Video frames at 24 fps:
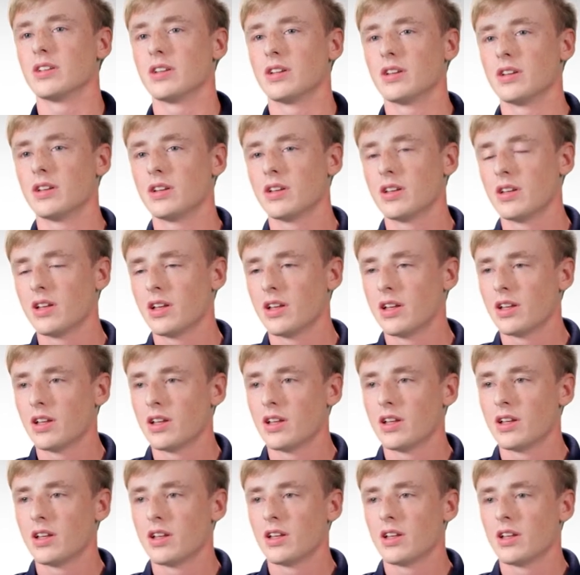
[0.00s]
And
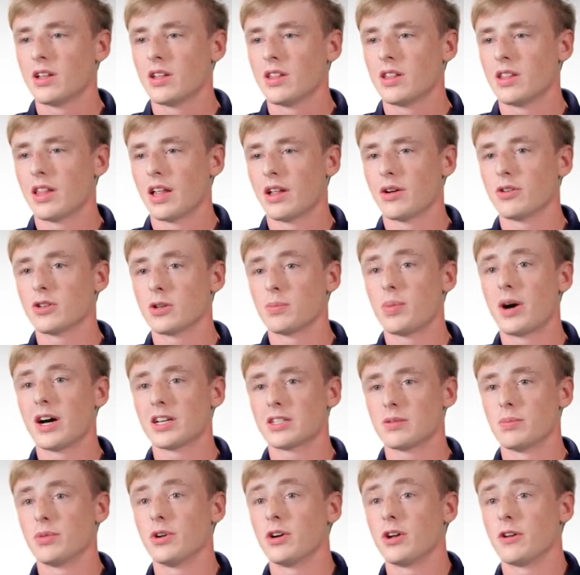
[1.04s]
that was a
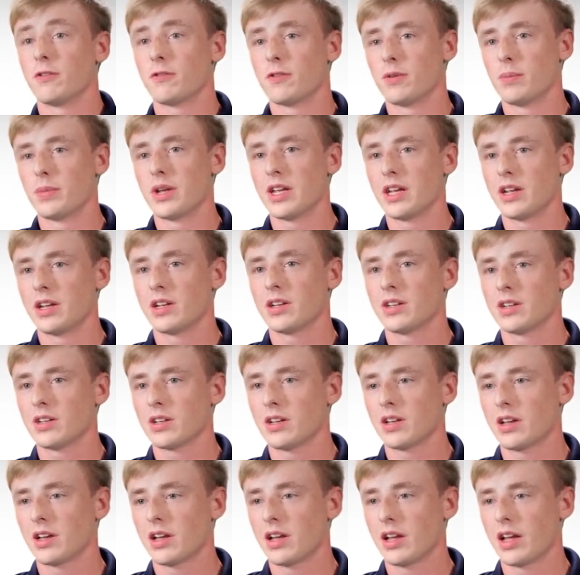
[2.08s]
possibility for me
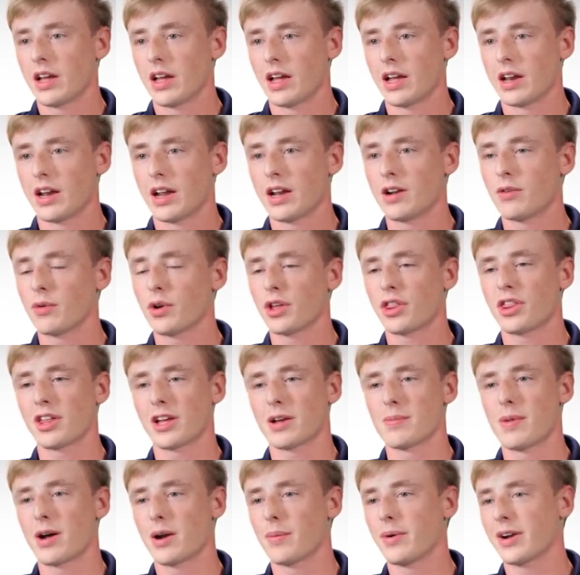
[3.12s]
and I didn't really think
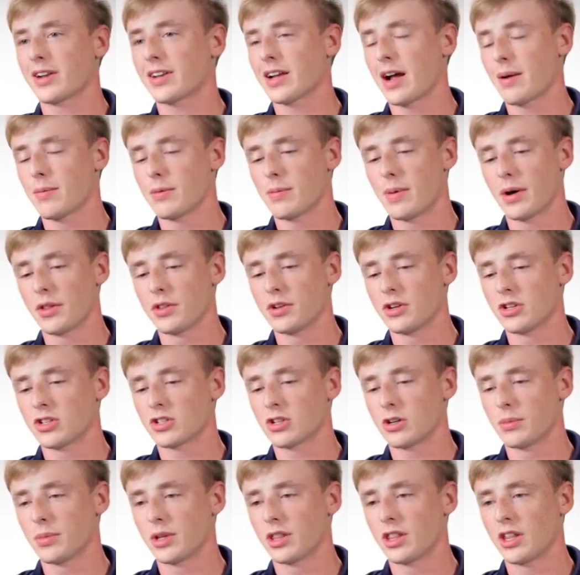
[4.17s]
about it much time about the
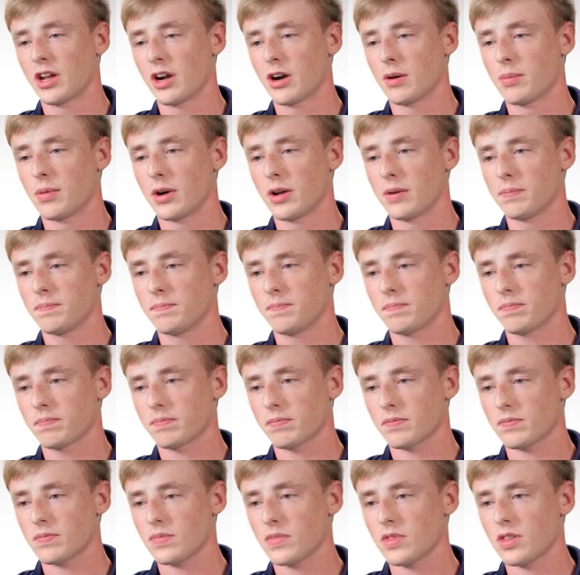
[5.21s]
discernment there, but
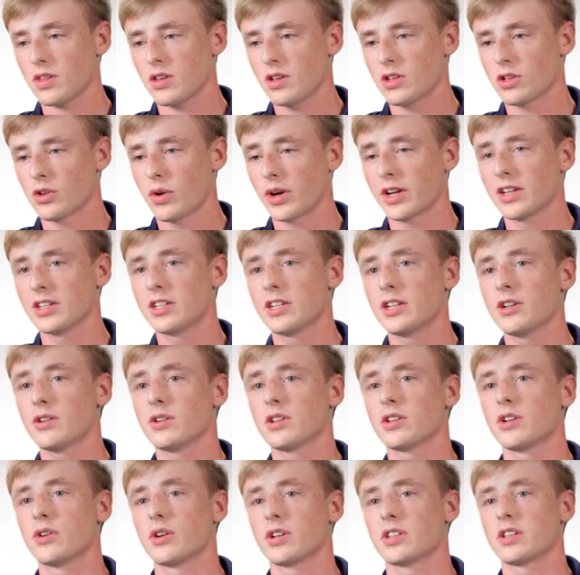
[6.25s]
so I continued
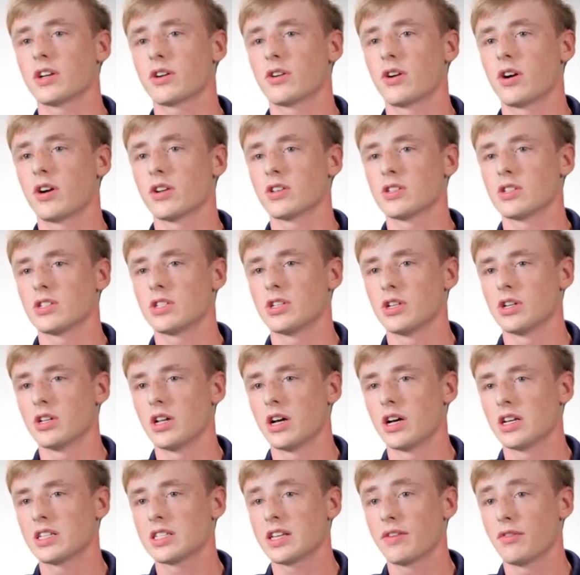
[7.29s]
to go to Sacred Hearts until
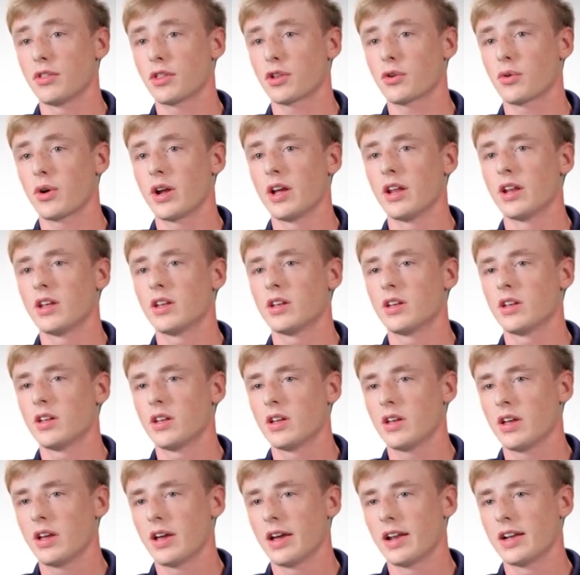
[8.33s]
uh, seventh grade.
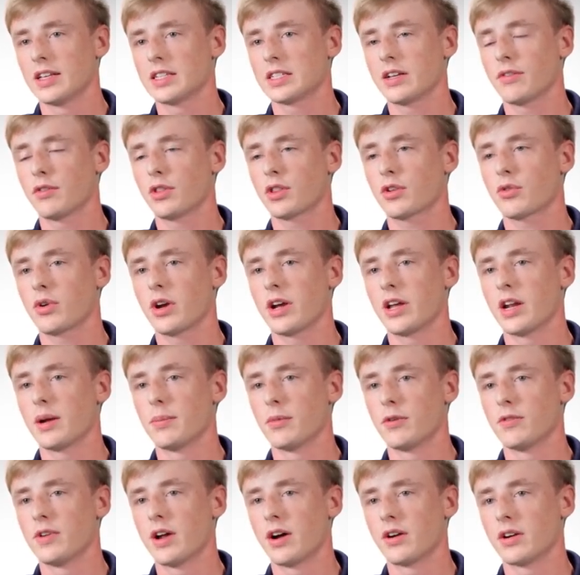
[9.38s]
And in seventh grade, I
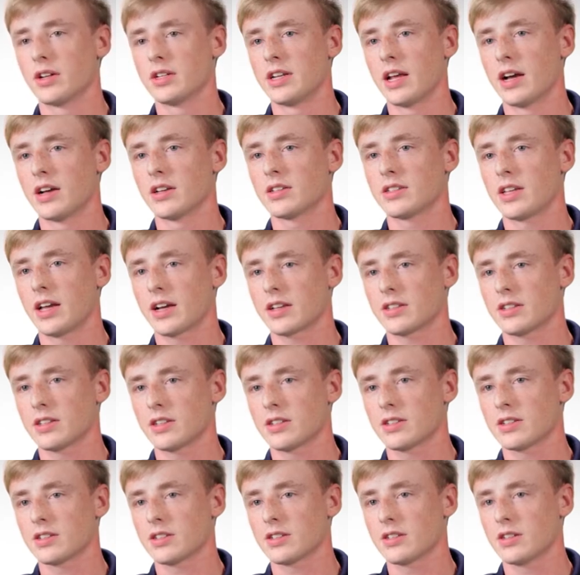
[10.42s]
moved down to Dallas,
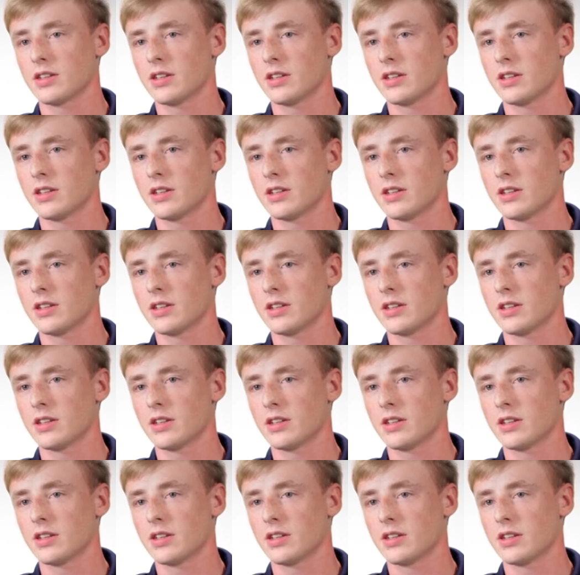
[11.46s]
Texas.